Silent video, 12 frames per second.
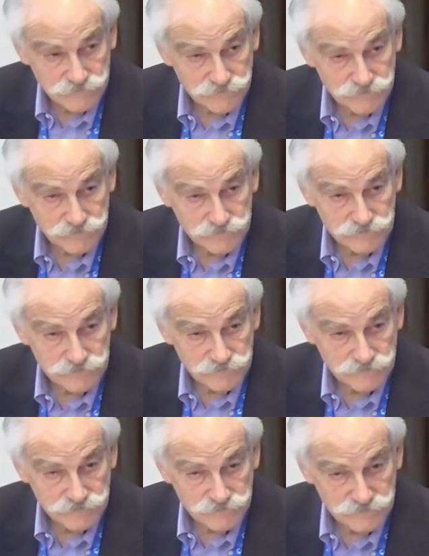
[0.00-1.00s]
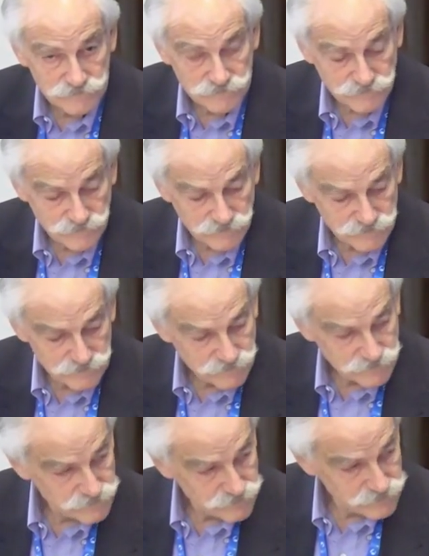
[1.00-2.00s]

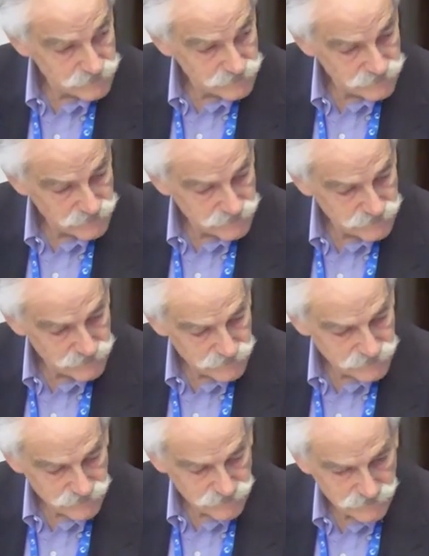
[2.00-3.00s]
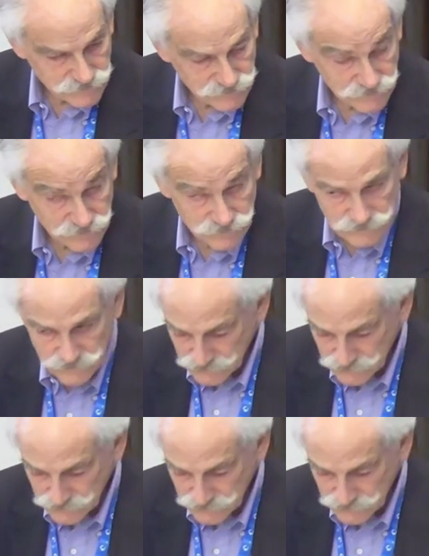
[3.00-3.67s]
[no speech]